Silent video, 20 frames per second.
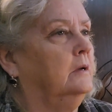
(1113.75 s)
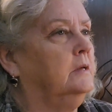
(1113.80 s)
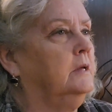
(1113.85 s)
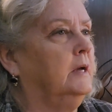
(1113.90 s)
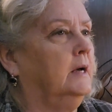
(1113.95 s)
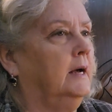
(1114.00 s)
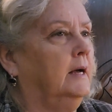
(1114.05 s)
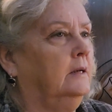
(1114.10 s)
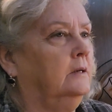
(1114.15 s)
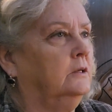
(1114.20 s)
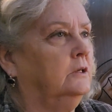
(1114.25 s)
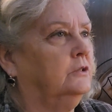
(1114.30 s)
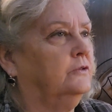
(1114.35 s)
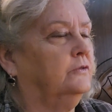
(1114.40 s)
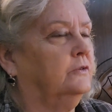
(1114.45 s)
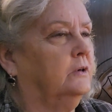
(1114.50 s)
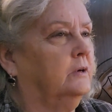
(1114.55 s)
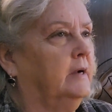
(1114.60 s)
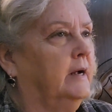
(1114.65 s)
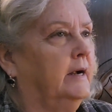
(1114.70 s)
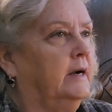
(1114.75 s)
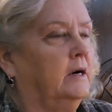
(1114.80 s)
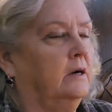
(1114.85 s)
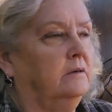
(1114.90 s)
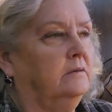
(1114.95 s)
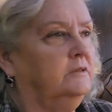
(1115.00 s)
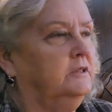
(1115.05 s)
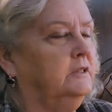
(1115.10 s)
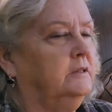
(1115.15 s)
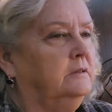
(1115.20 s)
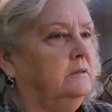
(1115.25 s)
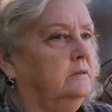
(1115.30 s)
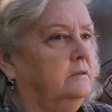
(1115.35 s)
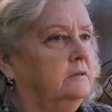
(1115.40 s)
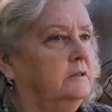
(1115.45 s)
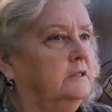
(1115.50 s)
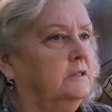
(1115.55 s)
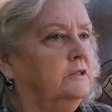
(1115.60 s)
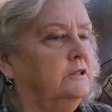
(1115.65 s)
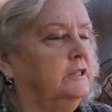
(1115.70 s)
yeah, I looked for an iron.
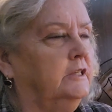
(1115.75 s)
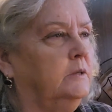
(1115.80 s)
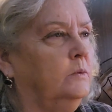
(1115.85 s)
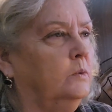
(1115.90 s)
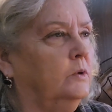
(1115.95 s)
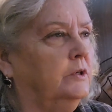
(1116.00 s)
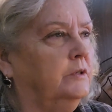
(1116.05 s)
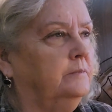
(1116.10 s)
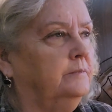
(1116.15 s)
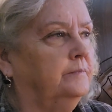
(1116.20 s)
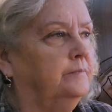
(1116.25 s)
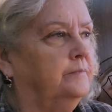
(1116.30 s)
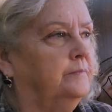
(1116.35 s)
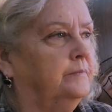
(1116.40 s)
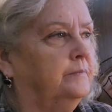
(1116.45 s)
Didn't see one.